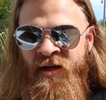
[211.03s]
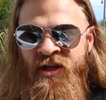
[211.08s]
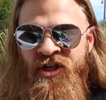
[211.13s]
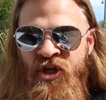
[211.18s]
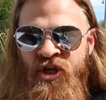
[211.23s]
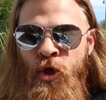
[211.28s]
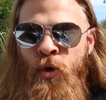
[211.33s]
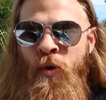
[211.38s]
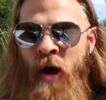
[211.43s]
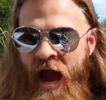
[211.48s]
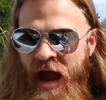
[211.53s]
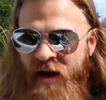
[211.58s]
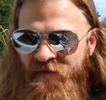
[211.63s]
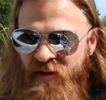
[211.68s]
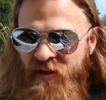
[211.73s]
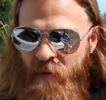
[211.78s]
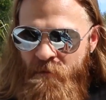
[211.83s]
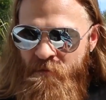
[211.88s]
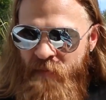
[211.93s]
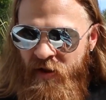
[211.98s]
You have
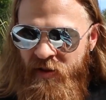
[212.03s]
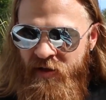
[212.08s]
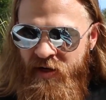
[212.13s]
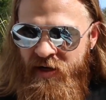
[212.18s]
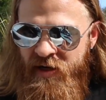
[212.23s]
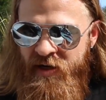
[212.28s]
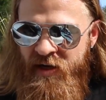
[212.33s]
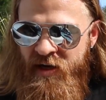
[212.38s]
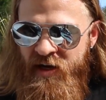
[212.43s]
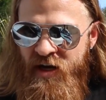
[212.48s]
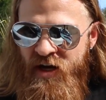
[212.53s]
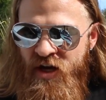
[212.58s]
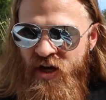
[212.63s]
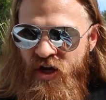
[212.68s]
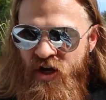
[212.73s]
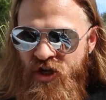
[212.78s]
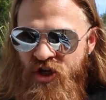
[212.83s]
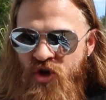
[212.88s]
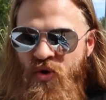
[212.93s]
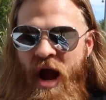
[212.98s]
the ability.
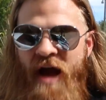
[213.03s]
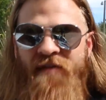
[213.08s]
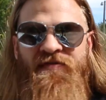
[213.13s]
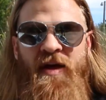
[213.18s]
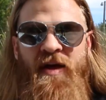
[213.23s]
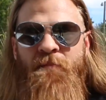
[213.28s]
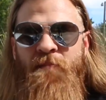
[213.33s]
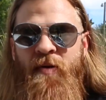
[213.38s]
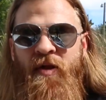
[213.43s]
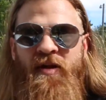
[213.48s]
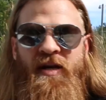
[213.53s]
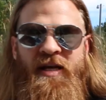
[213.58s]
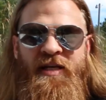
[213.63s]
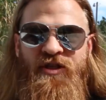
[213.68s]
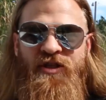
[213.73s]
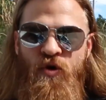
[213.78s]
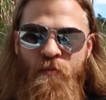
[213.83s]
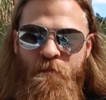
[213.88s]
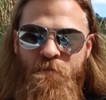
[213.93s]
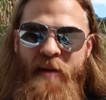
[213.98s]
You have the ability
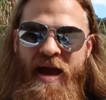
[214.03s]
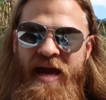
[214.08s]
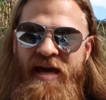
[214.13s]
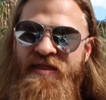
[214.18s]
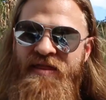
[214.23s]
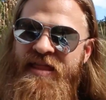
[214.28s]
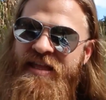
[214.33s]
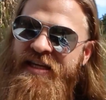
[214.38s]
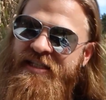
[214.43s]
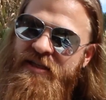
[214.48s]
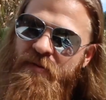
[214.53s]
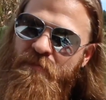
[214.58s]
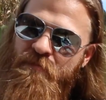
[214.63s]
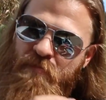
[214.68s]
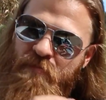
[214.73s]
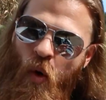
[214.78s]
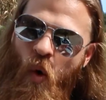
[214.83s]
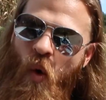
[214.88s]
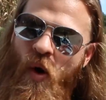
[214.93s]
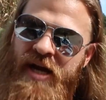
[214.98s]
to make this
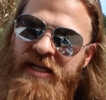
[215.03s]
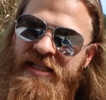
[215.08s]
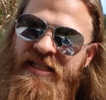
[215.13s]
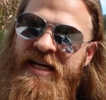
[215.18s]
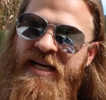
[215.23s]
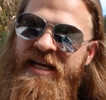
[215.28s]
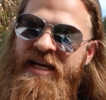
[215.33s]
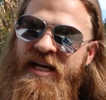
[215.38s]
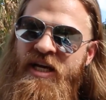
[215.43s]
point.